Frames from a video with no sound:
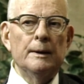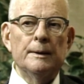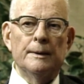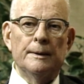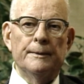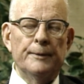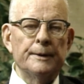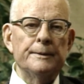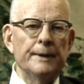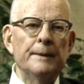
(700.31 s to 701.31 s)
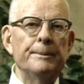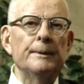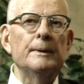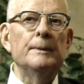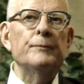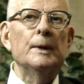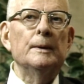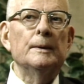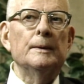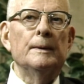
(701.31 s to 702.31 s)
For example,
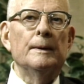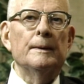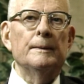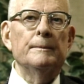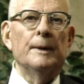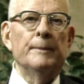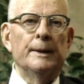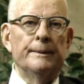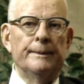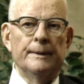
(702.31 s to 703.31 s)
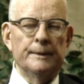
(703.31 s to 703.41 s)
my